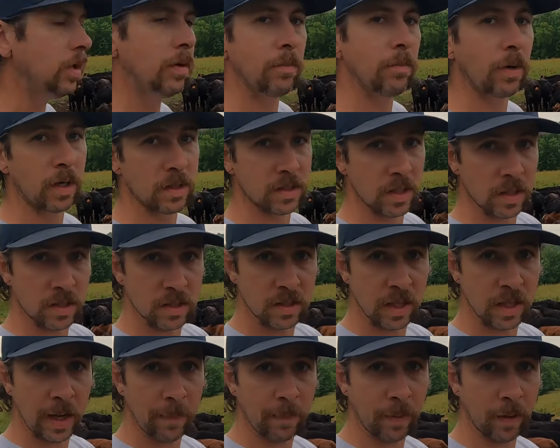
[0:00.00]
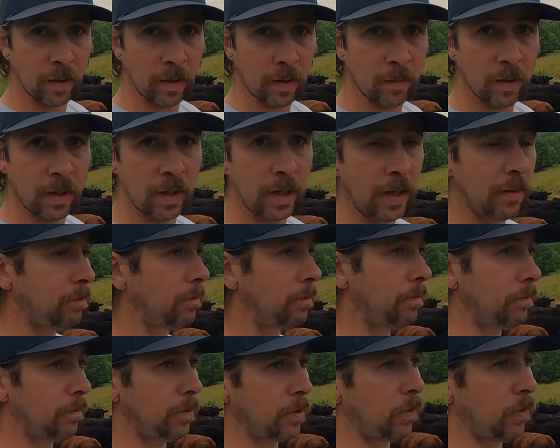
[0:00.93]
because they step in them, and then
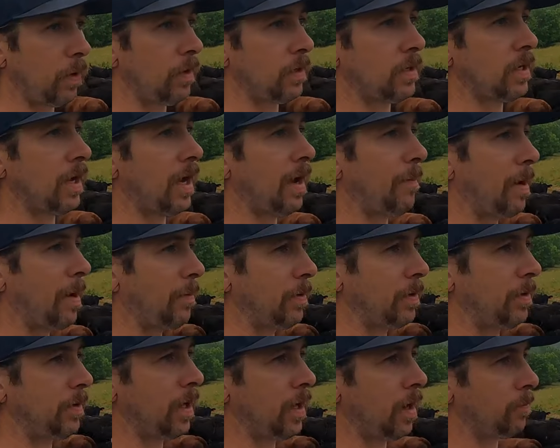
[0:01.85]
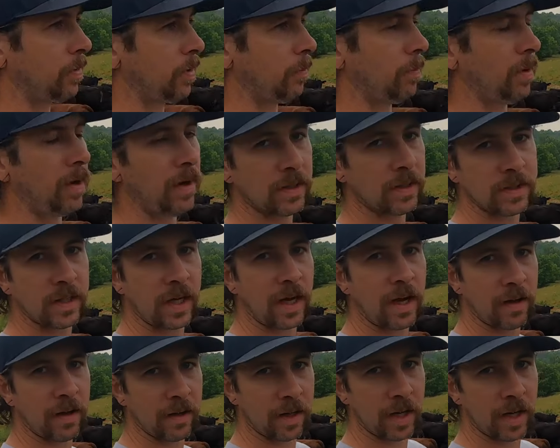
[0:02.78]
between the time I would dump the bunks
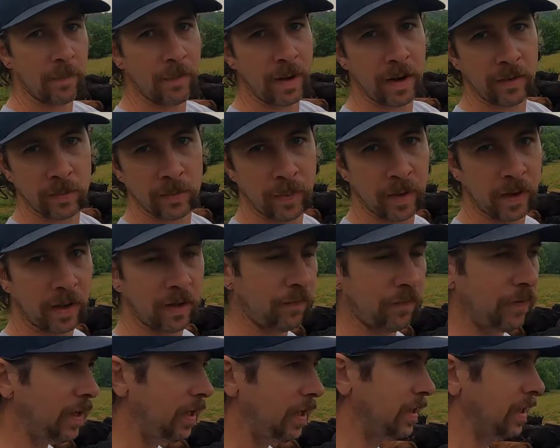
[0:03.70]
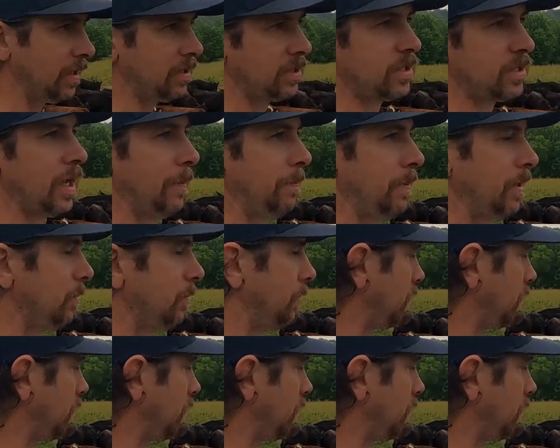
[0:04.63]
out and come back with a bucket of feed, they'd step in them